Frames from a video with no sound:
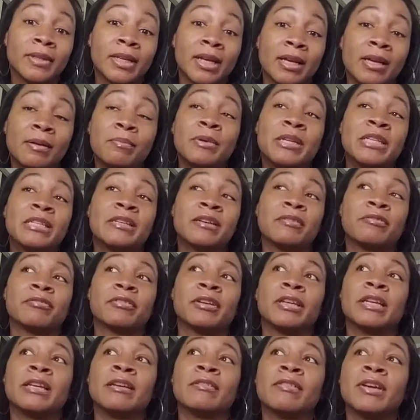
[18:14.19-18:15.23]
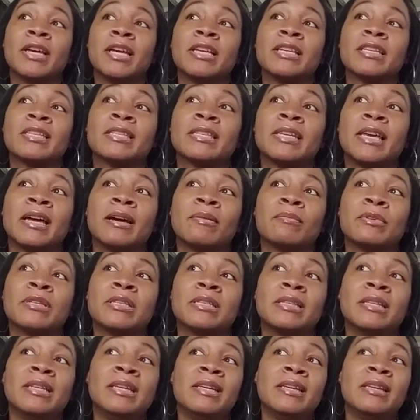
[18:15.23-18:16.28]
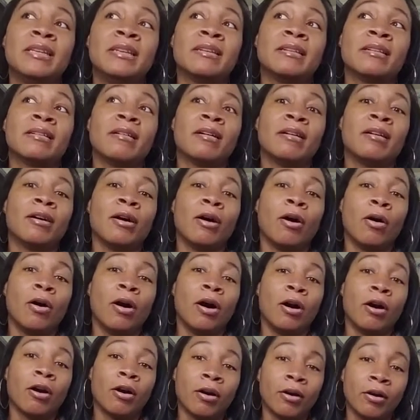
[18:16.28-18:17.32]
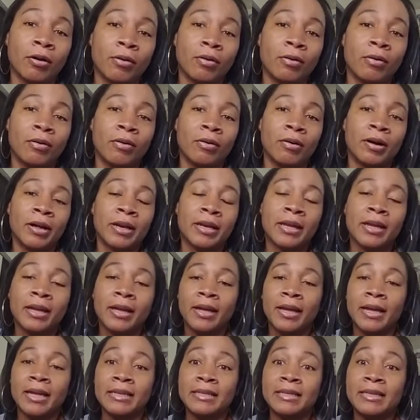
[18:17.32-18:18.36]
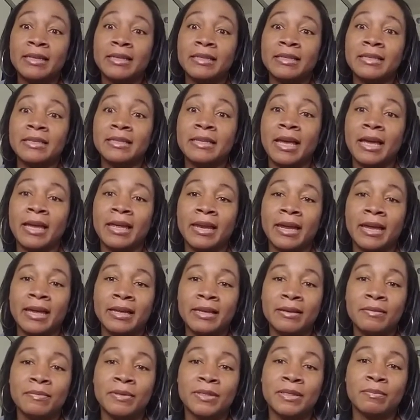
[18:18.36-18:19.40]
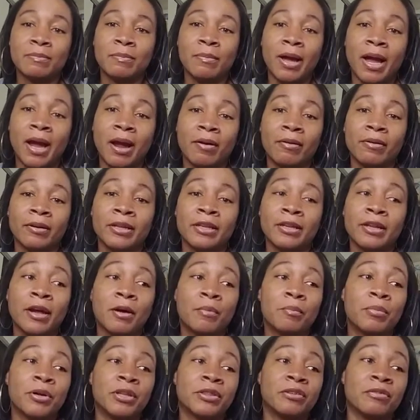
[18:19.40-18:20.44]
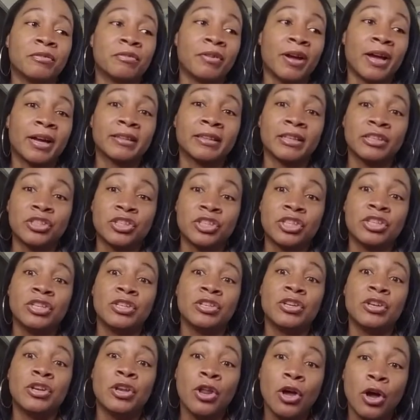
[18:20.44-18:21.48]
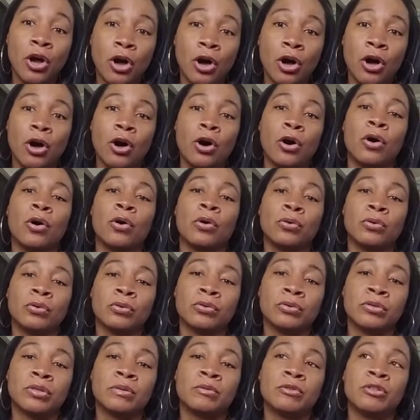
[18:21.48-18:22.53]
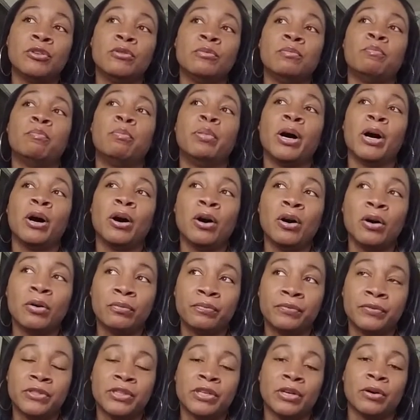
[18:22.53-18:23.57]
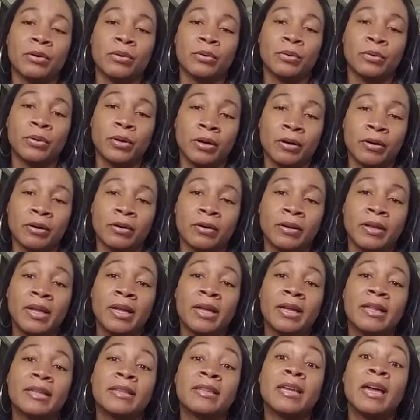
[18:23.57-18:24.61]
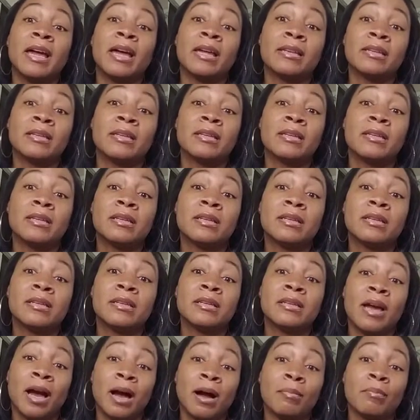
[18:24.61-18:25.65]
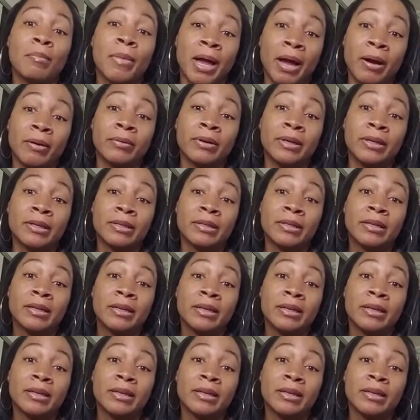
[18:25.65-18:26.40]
It'd be different if Sam was leading her on and didn't say that he was married. But the fact that she knows you both told her that y'all married,